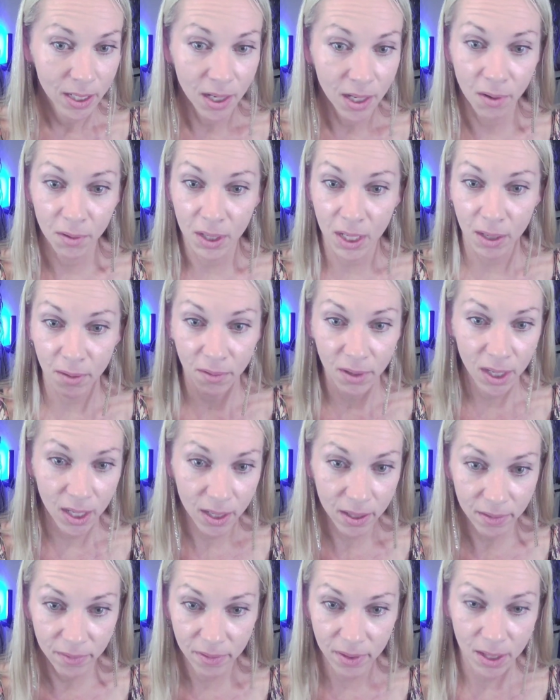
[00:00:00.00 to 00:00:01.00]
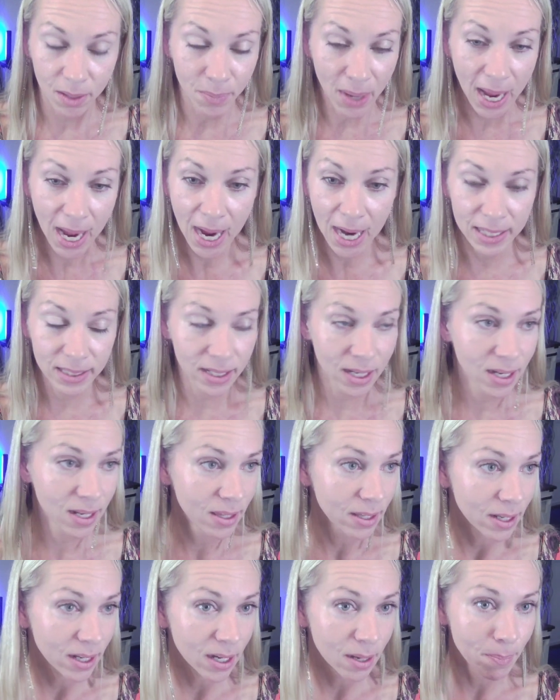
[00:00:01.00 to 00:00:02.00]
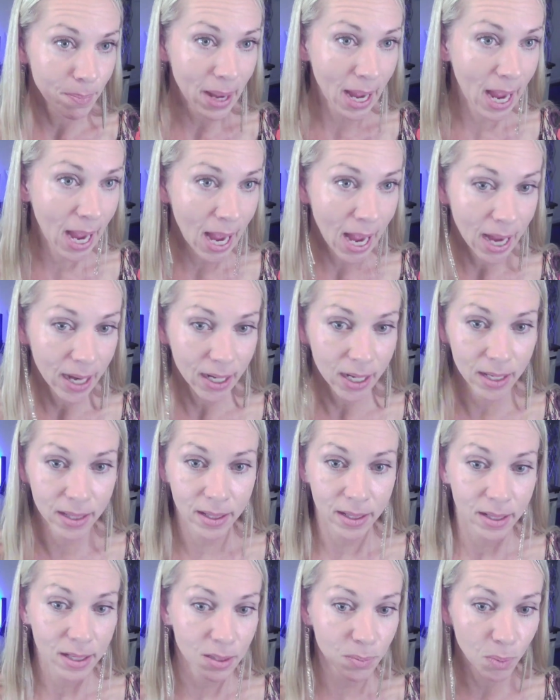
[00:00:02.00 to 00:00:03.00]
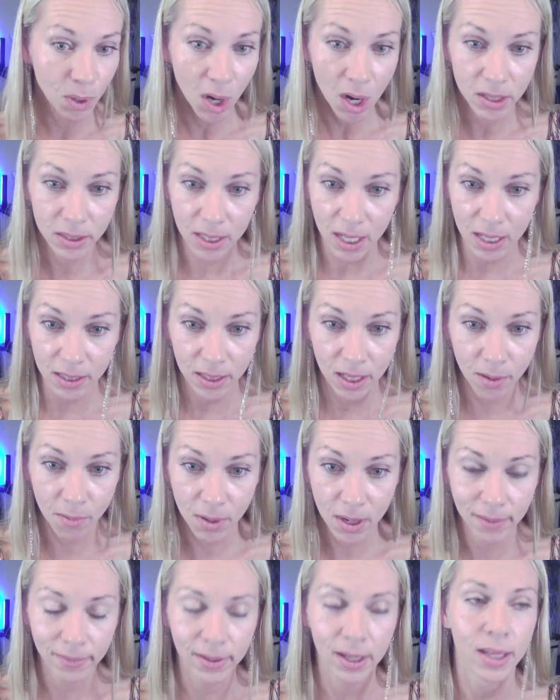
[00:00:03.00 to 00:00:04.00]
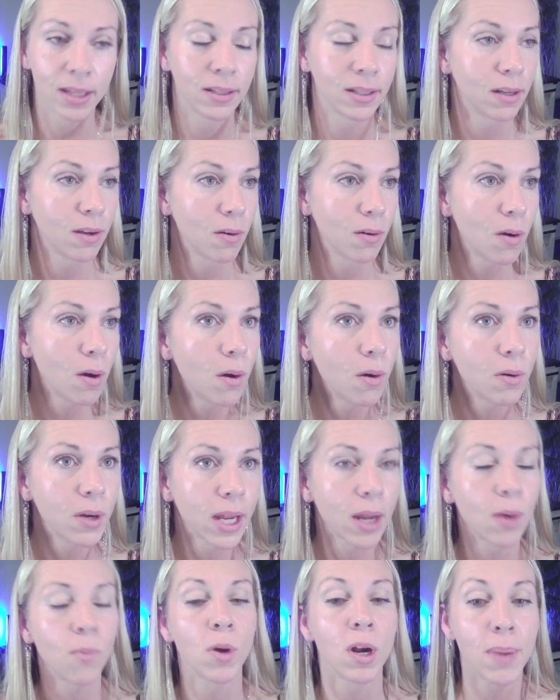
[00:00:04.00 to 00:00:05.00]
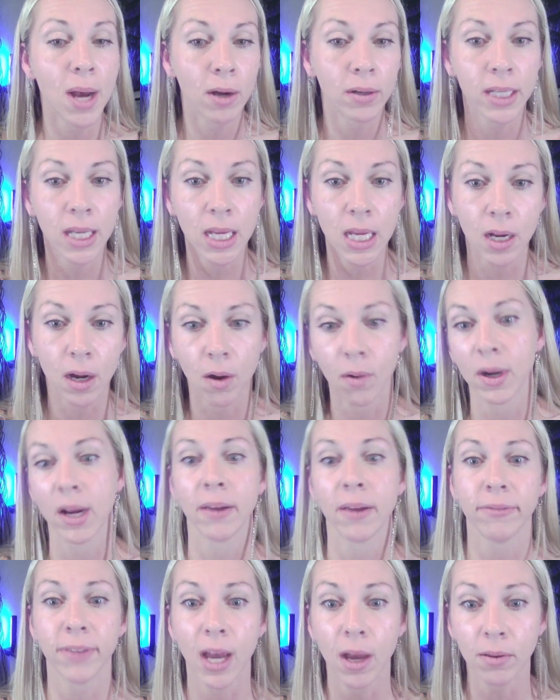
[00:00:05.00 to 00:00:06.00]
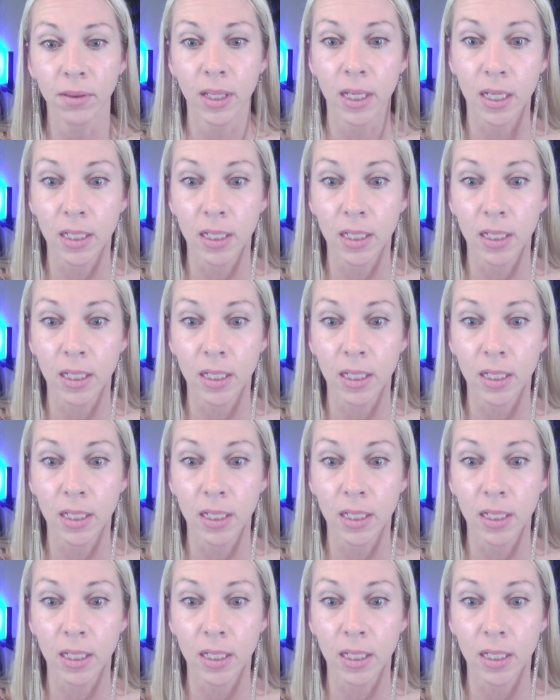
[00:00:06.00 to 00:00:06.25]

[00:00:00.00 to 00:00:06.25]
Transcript: you know, get rid of the bags, anything in a bag, anything that's processed, get rid of it. And they go, oh, okay, what about keto? And I found